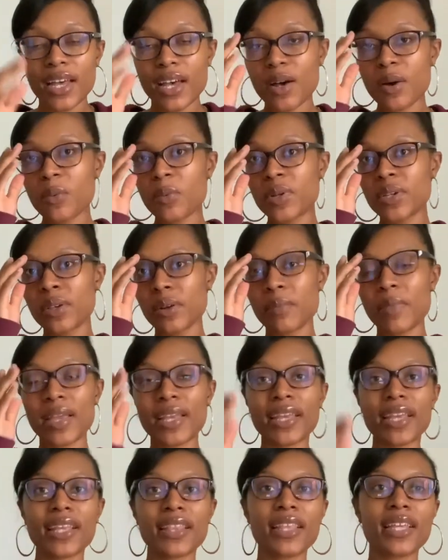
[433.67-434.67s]
when you're
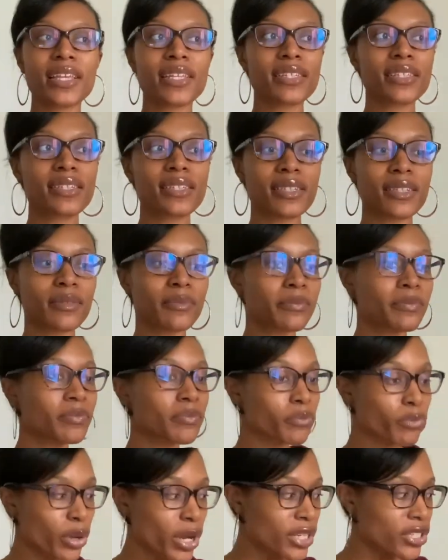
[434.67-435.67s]
making these
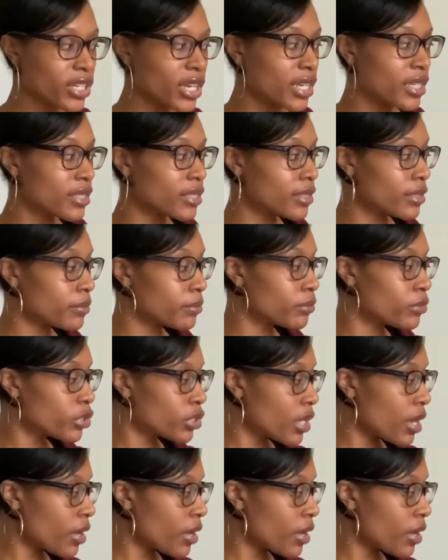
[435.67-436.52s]
projects. So